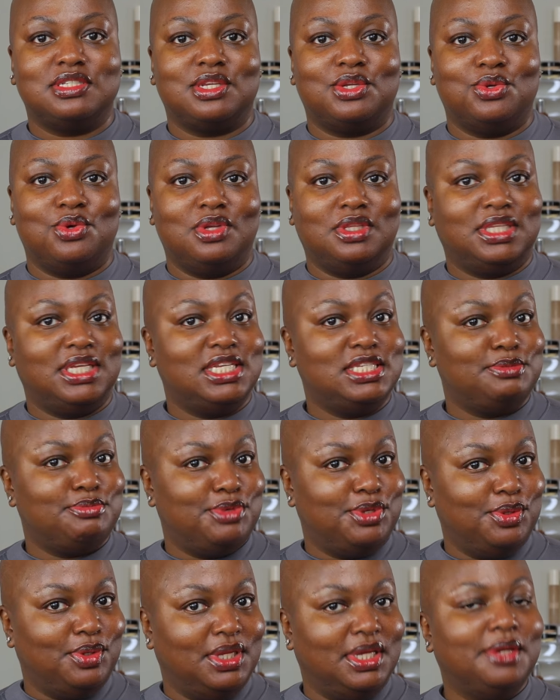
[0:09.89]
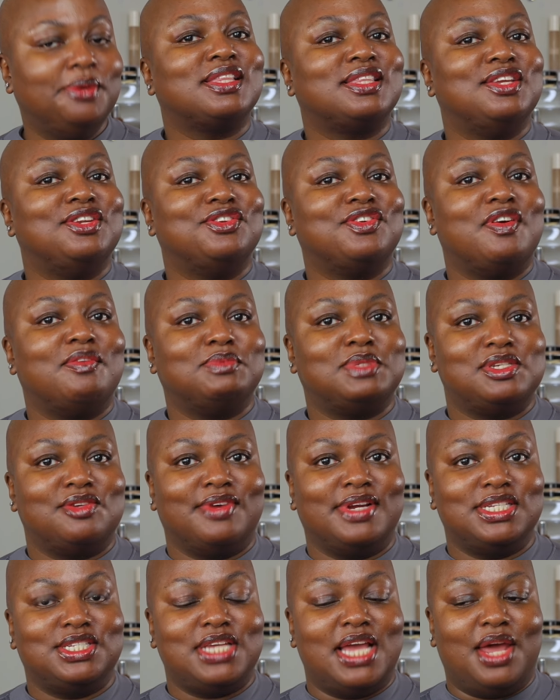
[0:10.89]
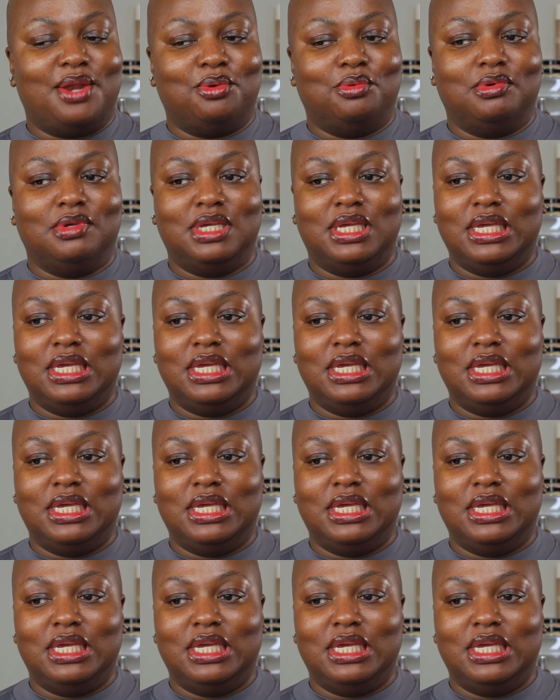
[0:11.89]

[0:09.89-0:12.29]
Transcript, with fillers: and all things beauty, then you come to the right channel.